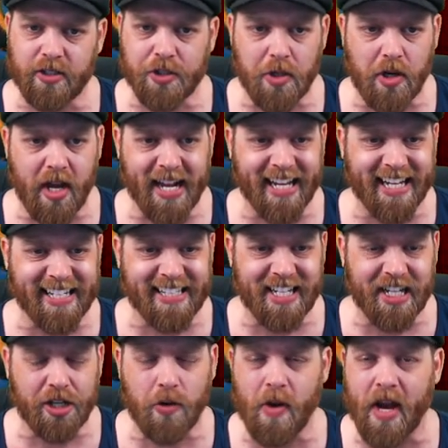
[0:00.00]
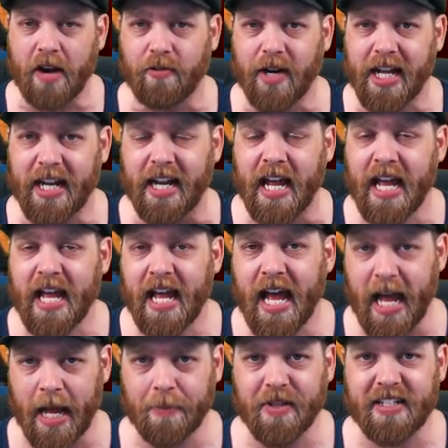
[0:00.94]
try and continue our run
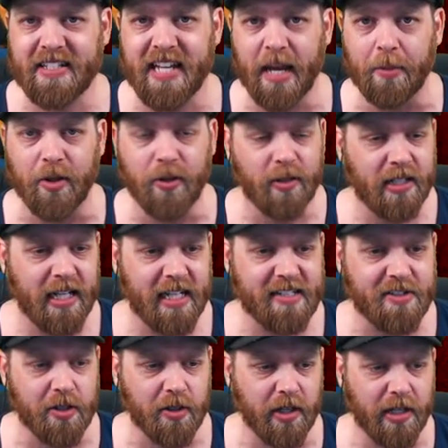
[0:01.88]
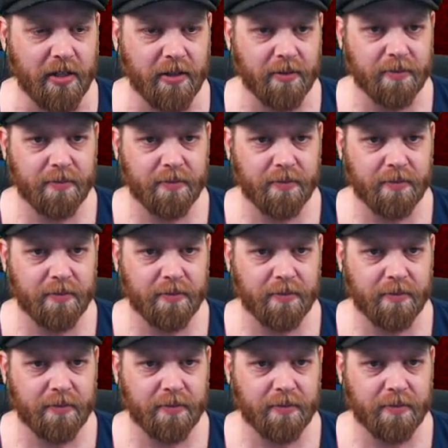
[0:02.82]
up the table. Let's do it.